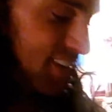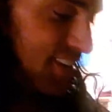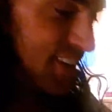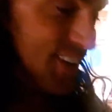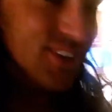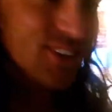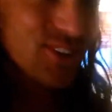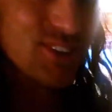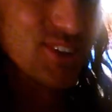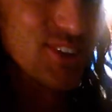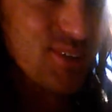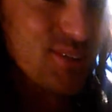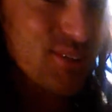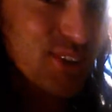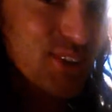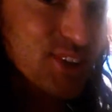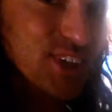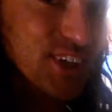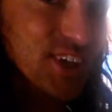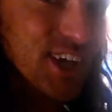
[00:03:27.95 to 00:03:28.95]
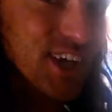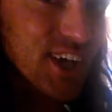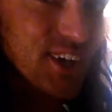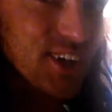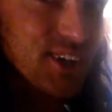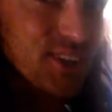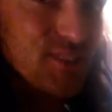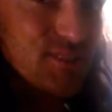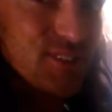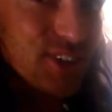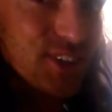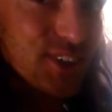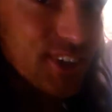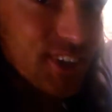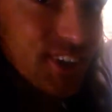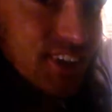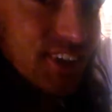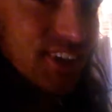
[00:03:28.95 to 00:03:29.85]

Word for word: That you should definitely check out if you can